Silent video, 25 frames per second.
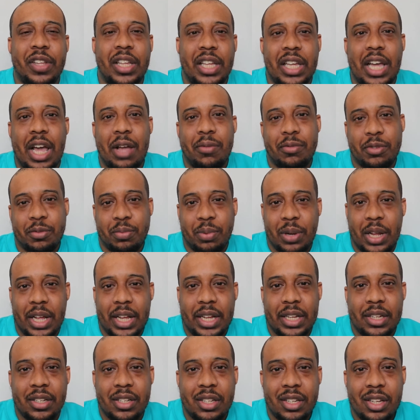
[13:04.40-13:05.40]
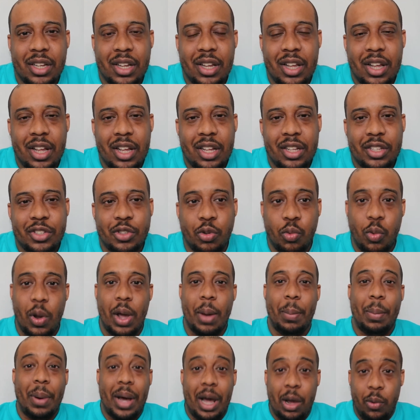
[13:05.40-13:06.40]
games played, to
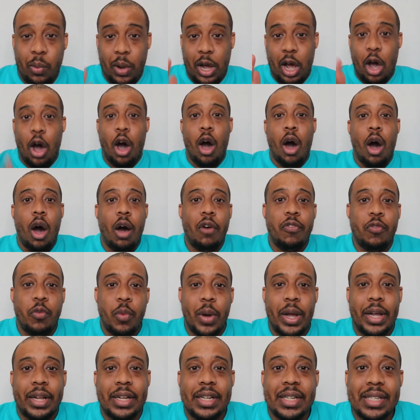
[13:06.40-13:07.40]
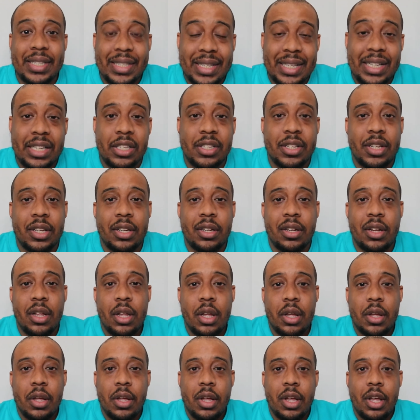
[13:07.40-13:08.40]
whereby we're halfway in the season.
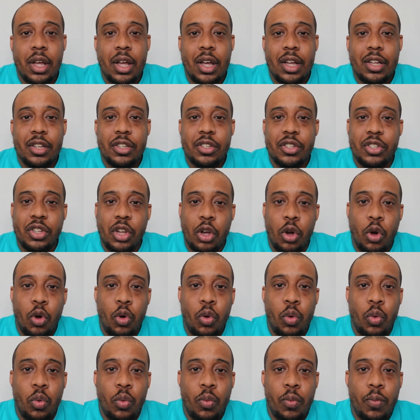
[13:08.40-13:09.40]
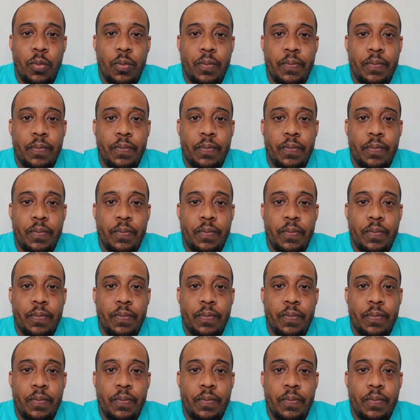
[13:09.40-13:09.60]
So